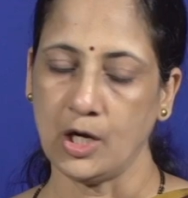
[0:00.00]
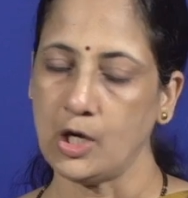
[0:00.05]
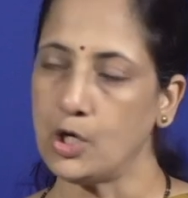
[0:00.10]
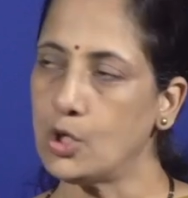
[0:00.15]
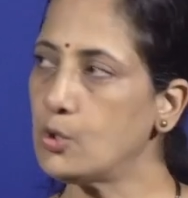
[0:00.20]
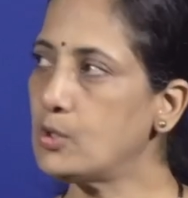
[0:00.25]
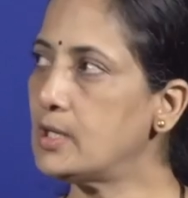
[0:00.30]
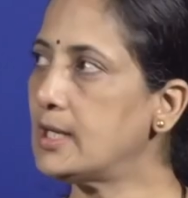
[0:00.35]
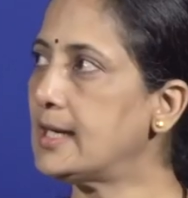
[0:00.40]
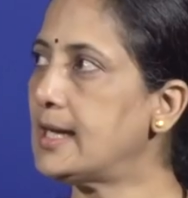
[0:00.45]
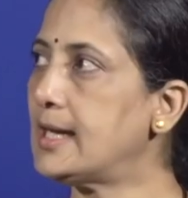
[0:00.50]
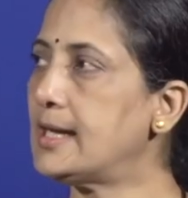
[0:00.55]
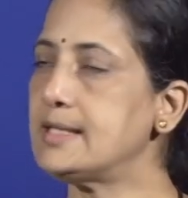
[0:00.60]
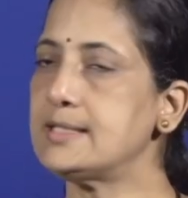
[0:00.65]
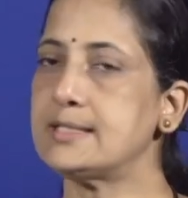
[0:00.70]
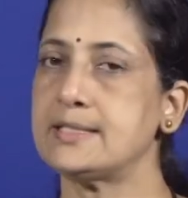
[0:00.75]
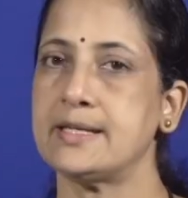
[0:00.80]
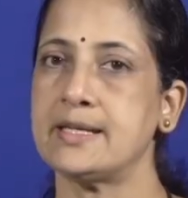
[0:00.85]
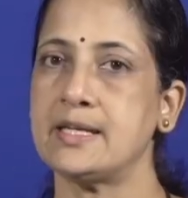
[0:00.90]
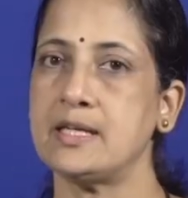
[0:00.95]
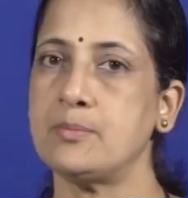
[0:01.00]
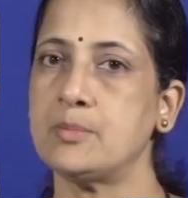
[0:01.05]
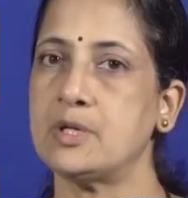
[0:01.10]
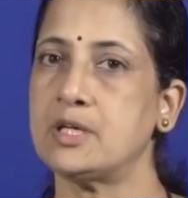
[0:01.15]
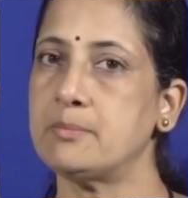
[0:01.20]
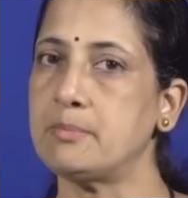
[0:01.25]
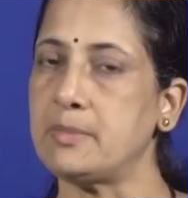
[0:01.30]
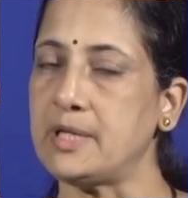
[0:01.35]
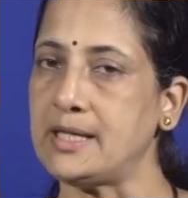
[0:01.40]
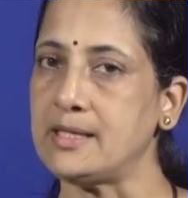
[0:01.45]
Localized
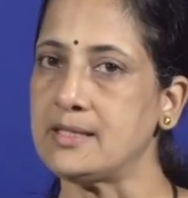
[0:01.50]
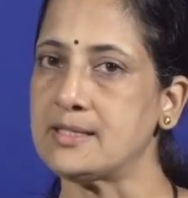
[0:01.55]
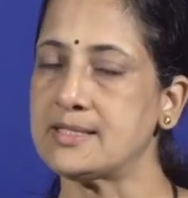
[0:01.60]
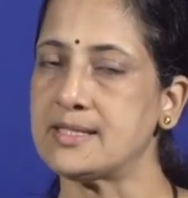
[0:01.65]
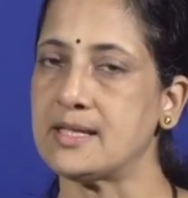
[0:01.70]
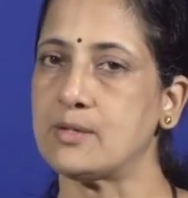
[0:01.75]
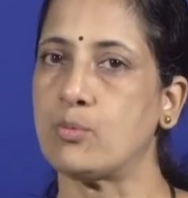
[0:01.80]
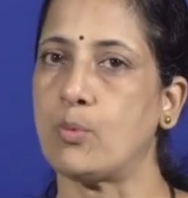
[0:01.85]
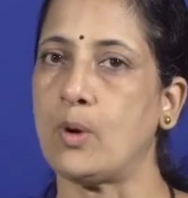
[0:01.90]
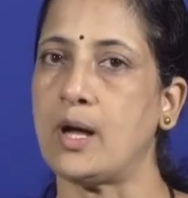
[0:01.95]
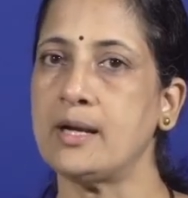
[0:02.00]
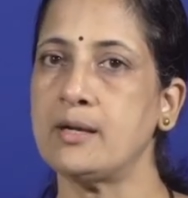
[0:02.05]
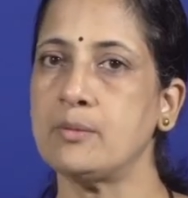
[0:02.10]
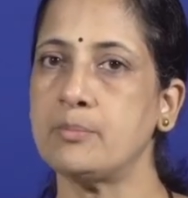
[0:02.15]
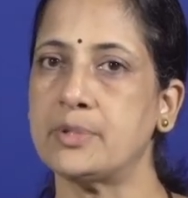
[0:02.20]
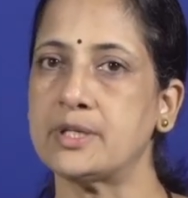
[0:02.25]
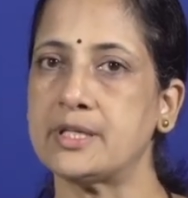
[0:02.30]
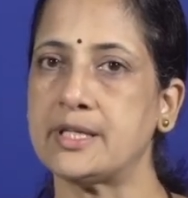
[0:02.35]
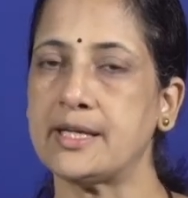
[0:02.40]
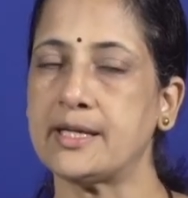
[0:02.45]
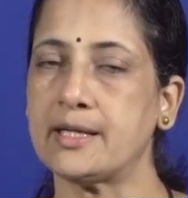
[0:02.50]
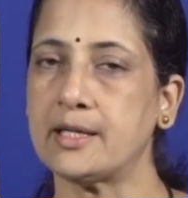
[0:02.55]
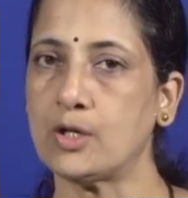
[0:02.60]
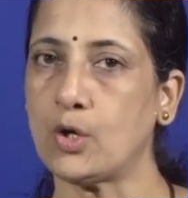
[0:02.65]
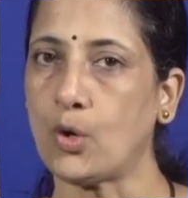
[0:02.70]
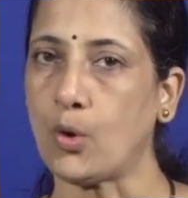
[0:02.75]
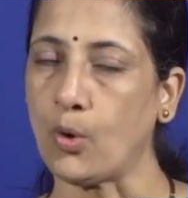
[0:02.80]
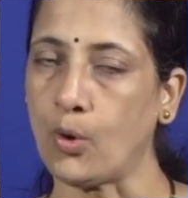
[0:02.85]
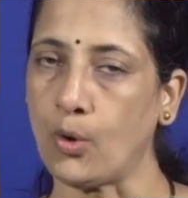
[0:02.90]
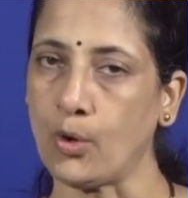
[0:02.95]
edema means that one
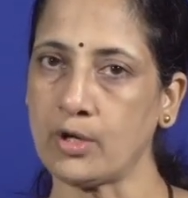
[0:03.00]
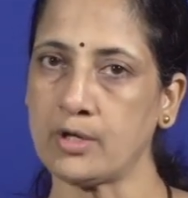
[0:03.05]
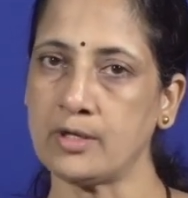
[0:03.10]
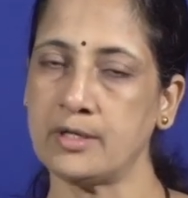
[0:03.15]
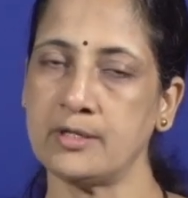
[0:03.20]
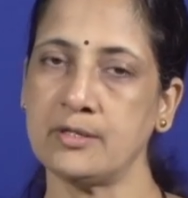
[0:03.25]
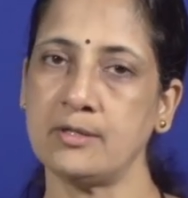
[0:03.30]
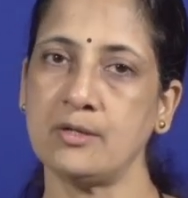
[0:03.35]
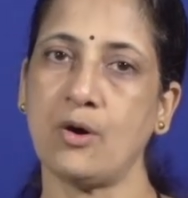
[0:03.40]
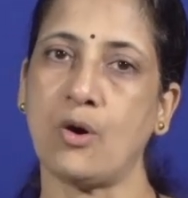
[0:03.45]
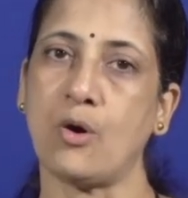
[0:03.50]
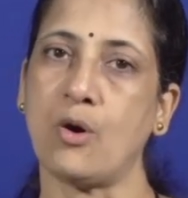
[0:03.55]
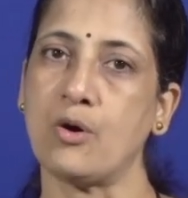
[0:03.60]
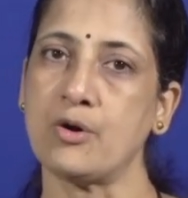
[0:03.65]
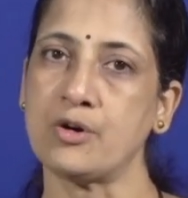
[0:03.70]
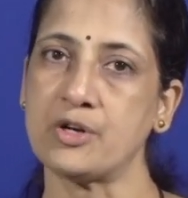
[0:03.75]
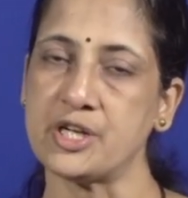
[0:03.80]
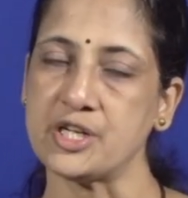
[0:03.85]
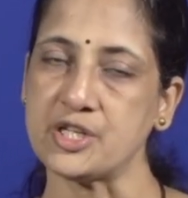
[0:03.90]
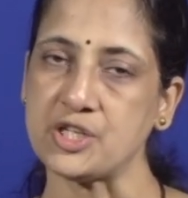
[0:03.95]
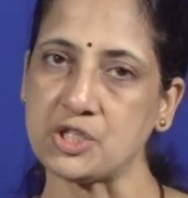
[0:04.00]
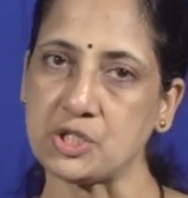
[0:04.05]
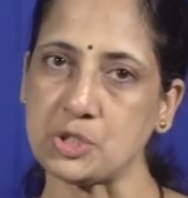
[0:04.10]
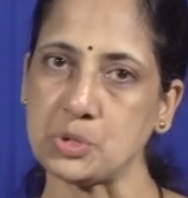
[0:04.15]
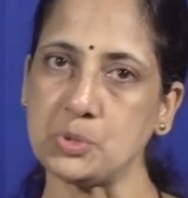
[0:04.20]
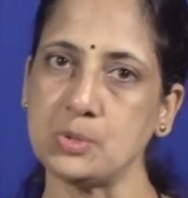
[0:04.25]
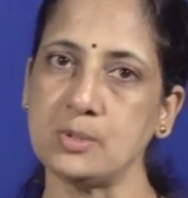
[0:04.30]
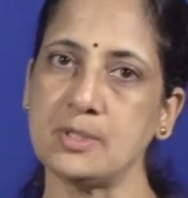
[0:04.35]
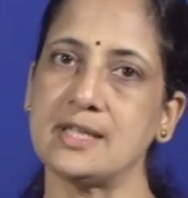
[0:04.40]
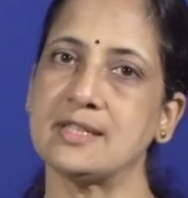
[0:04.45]
particular organ or
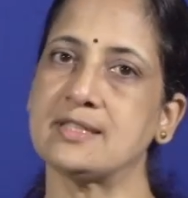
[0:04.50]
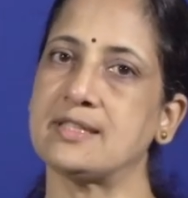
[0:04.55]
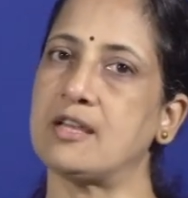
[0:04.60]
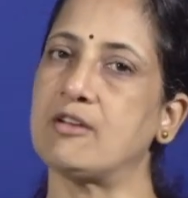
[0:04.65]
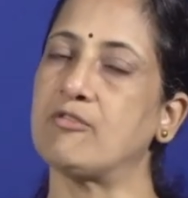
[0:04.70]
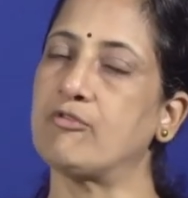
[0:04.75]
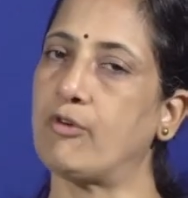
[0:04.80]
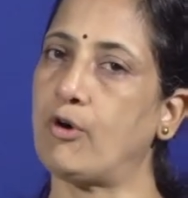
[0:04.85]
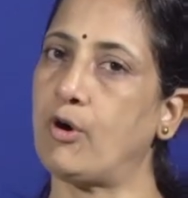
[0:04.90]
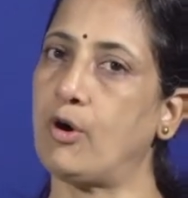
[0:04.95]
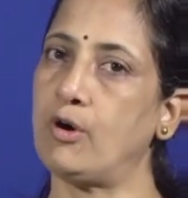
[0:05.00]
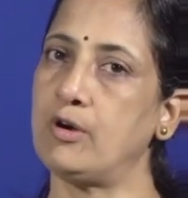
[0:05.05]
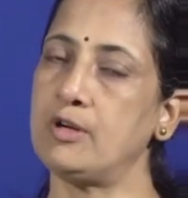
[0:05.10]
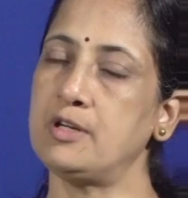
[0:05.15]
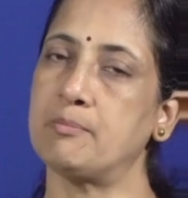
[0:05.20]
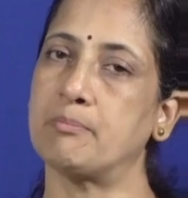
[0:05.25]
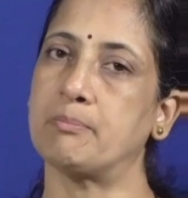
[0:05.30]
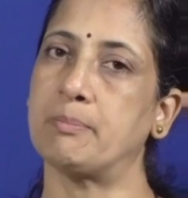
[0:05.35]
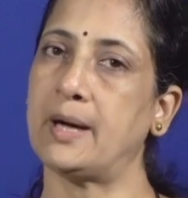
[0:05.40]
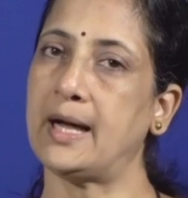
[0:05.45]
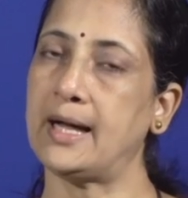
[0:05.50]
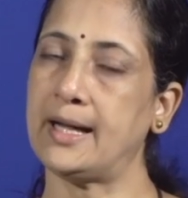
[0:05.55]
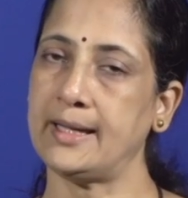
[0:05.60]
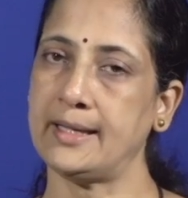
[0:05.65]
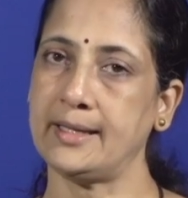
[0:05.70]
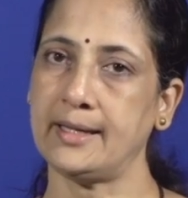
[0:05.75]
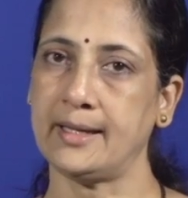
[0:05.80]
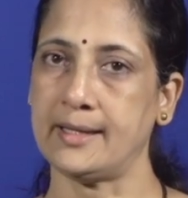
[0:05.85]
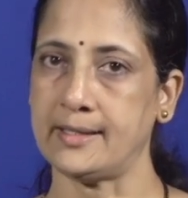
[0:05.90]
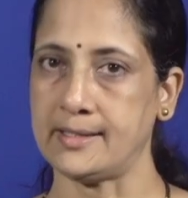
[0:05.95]
tissue is involved
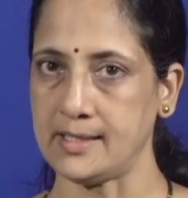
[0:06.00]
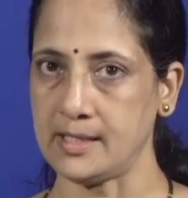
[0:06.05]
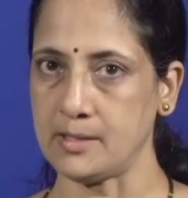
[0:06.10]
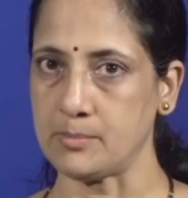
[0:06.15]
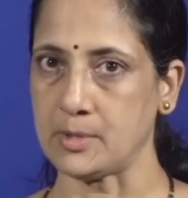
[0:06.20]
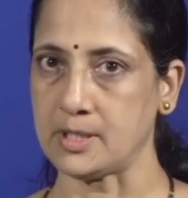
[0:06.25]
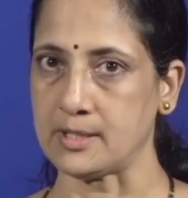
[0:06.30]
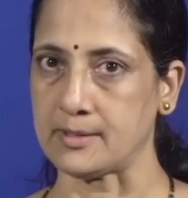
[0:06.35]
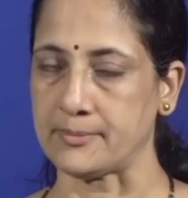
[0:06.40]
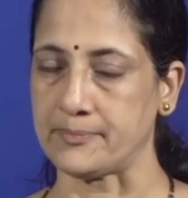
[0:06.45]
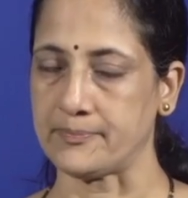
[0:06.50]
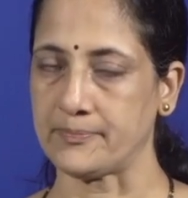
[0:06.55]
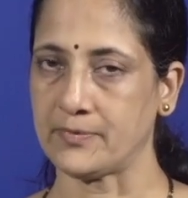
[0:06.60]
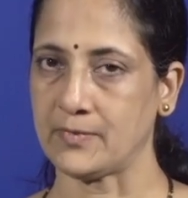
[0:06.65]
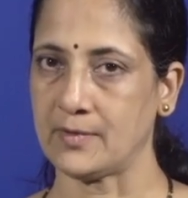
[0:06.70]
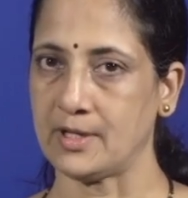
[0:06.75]
by edema.